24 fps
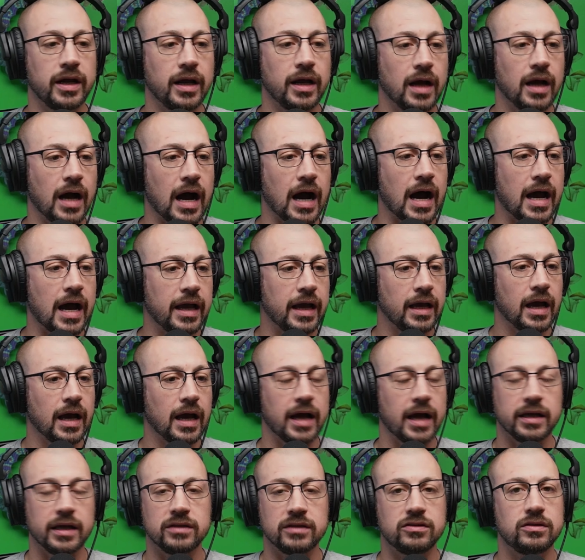I
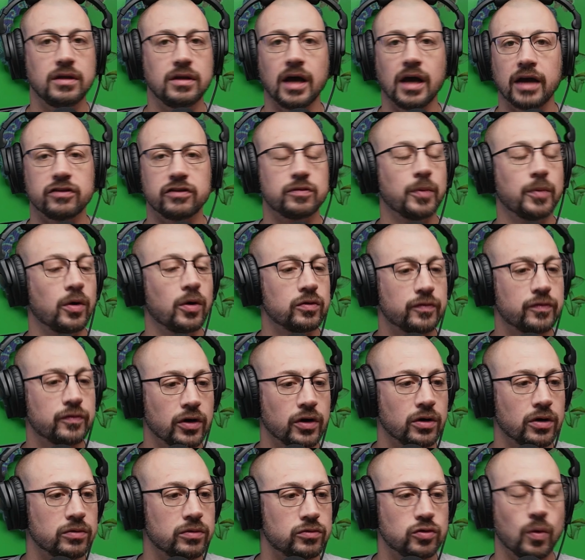I I smoked
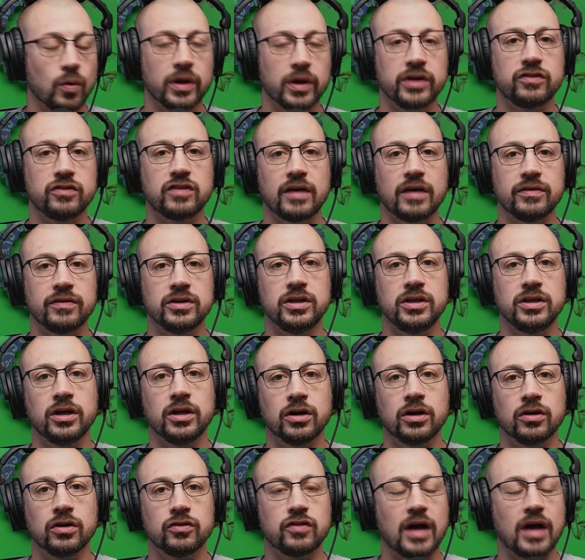for 27
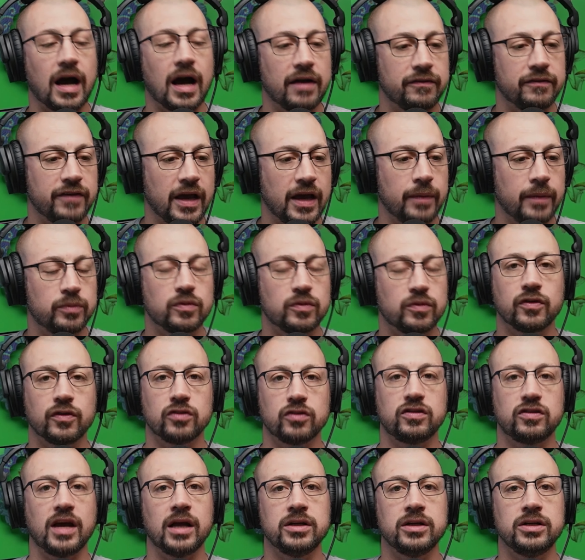years. I vaped for
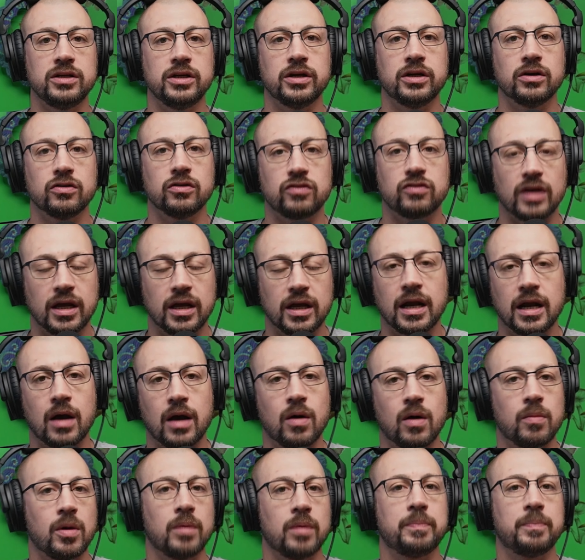10 years, and now I'm
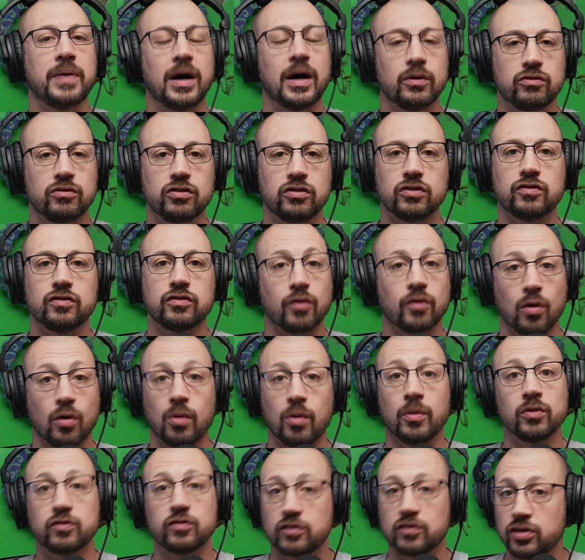on pouches for
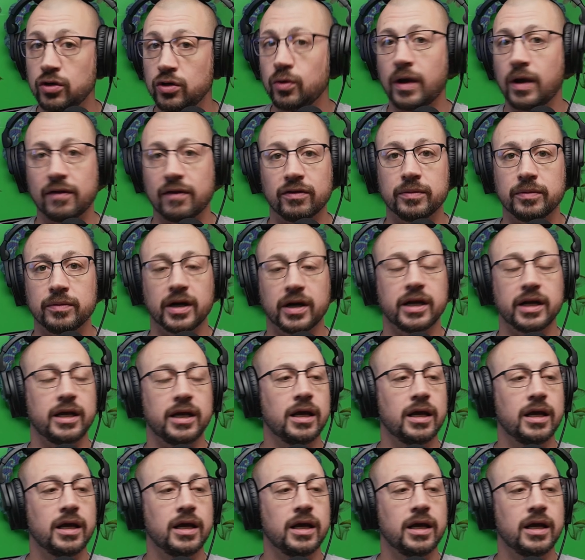almost two. Everybody,